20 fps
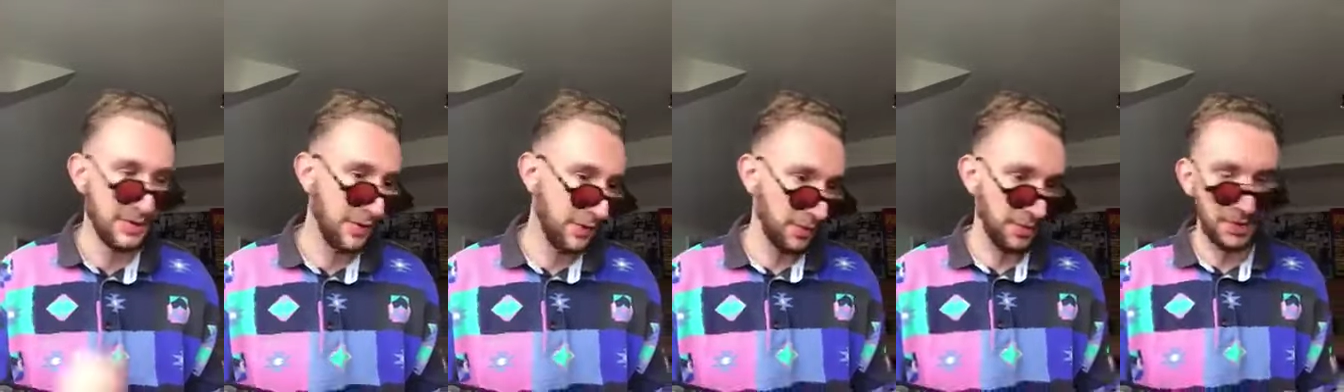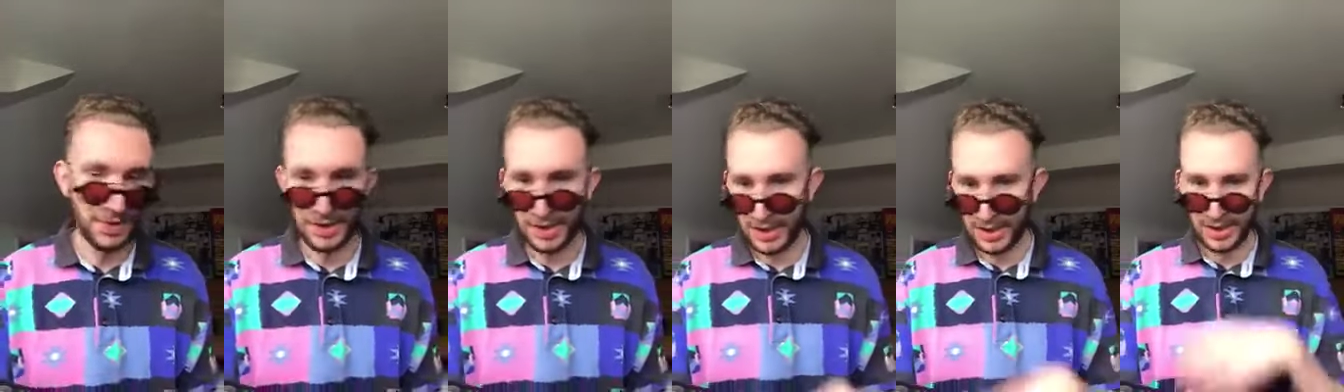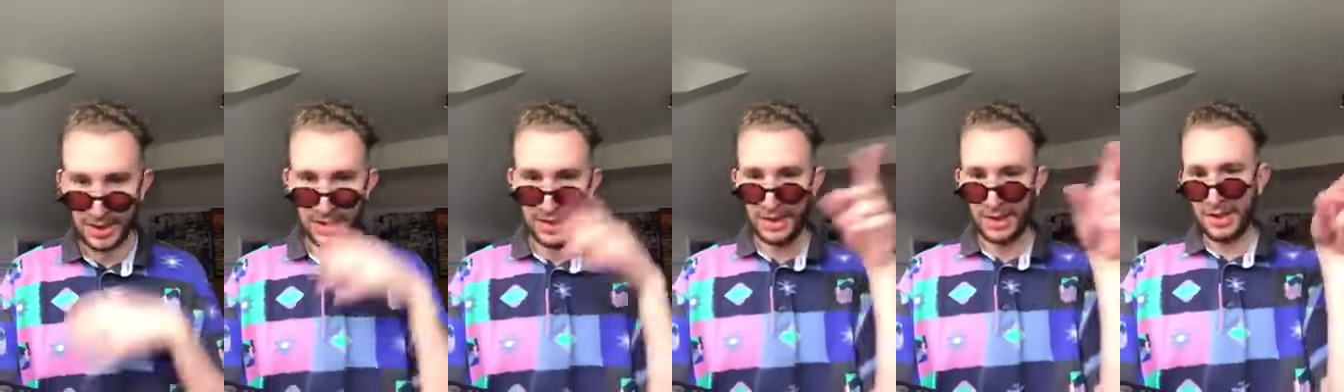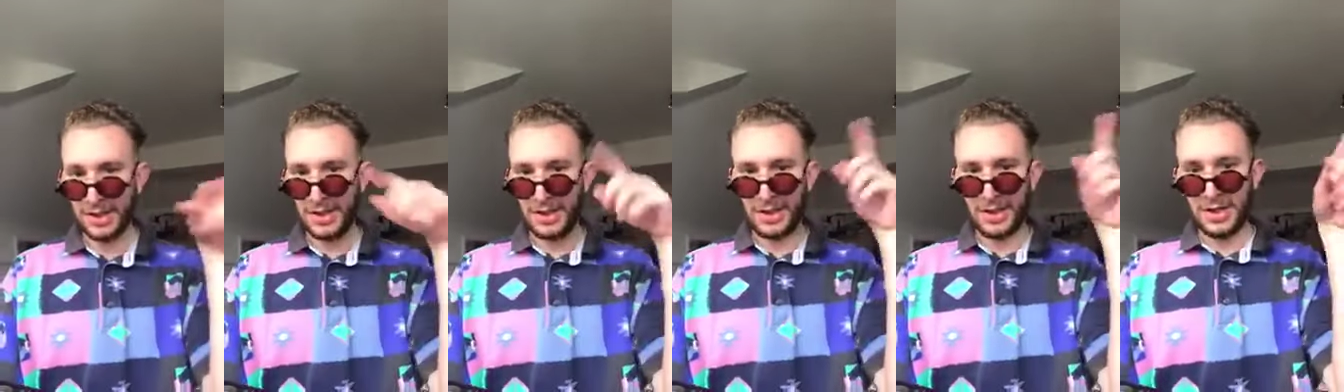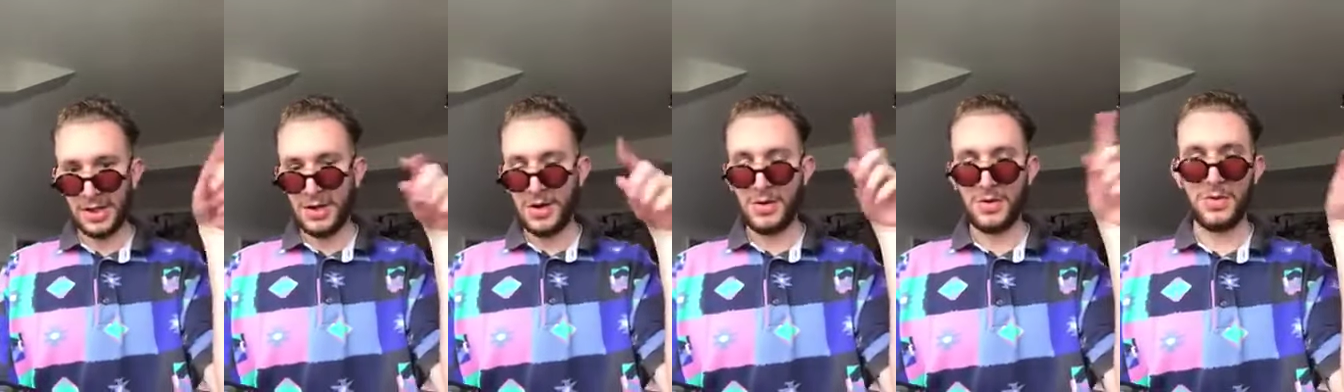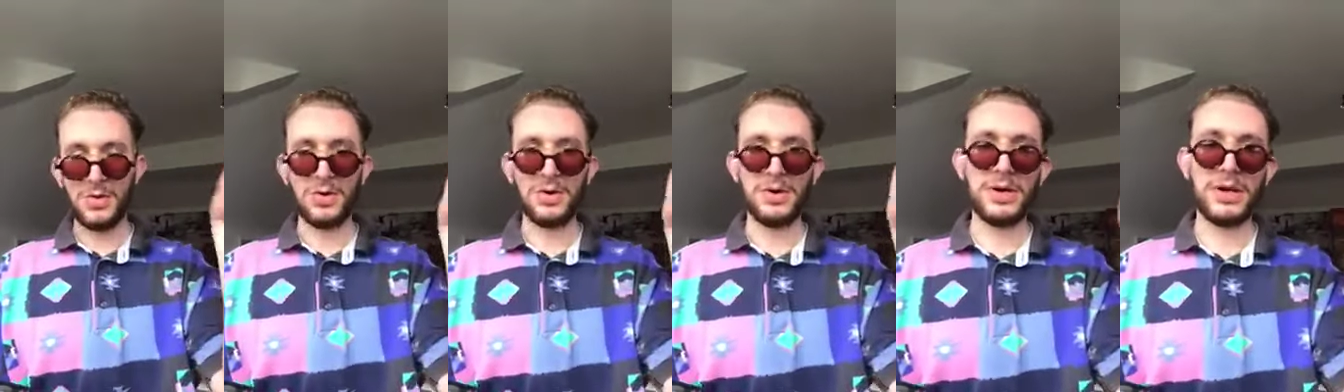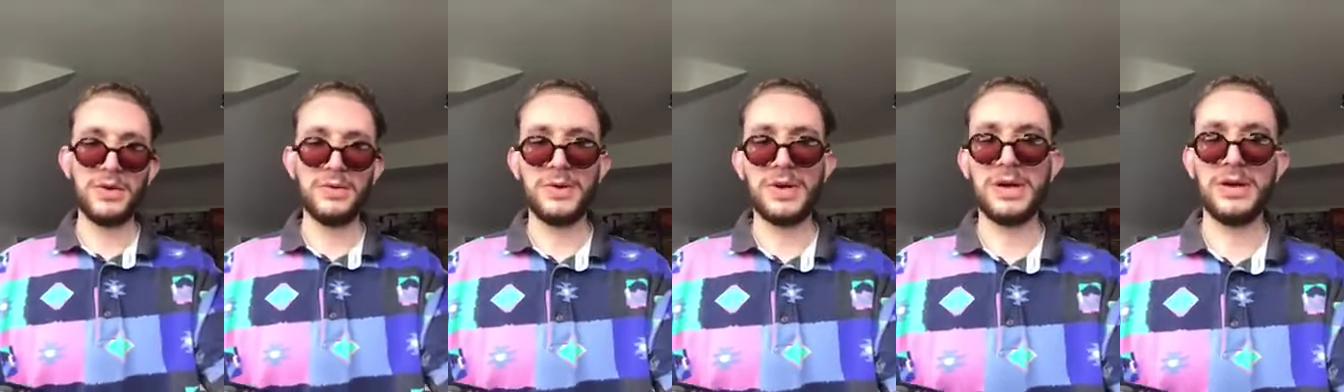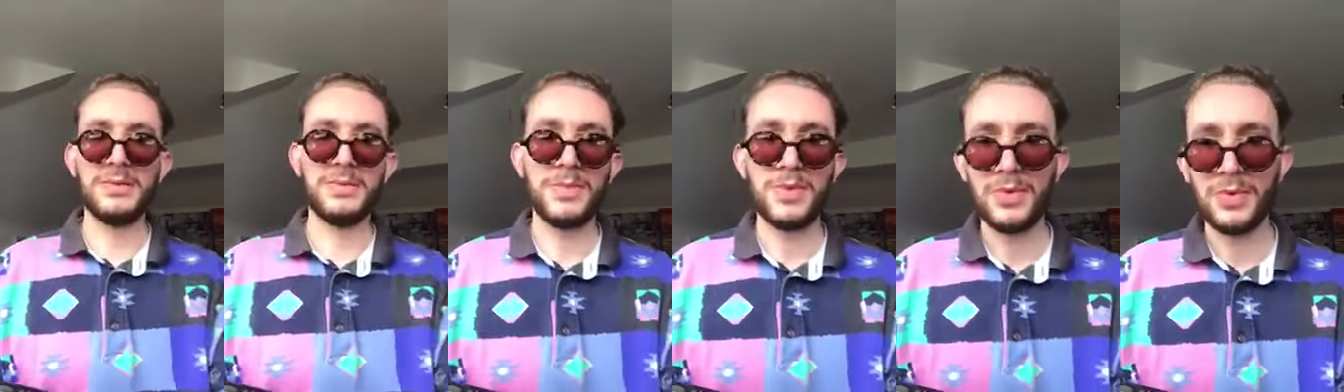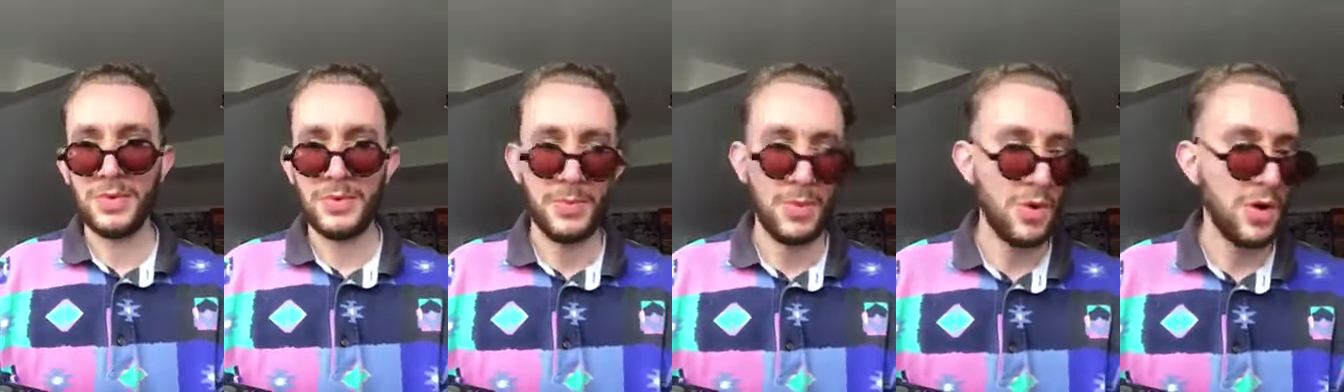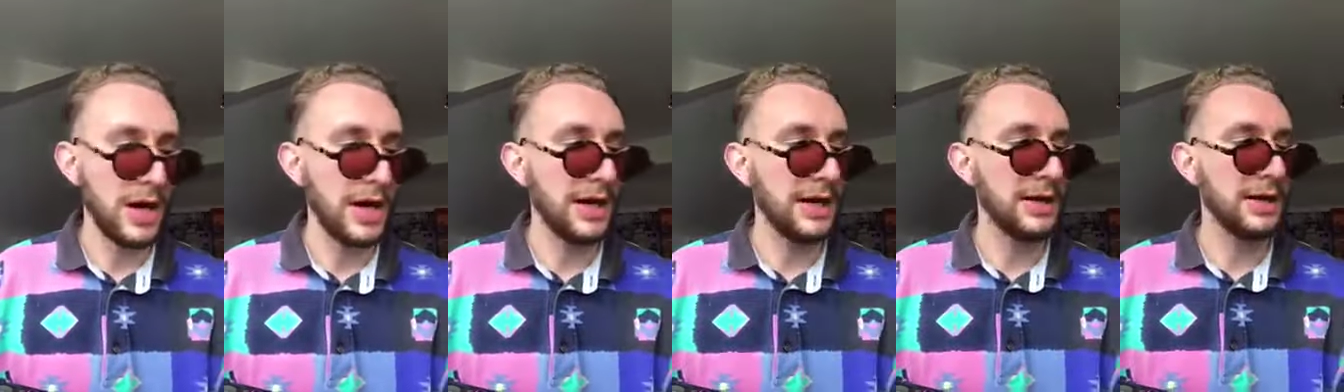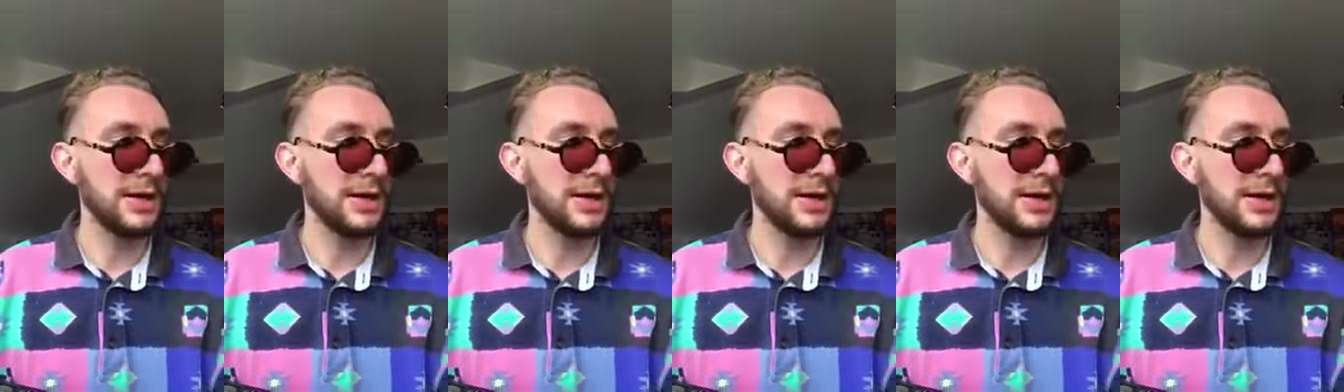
So run the rhythm, rude boy.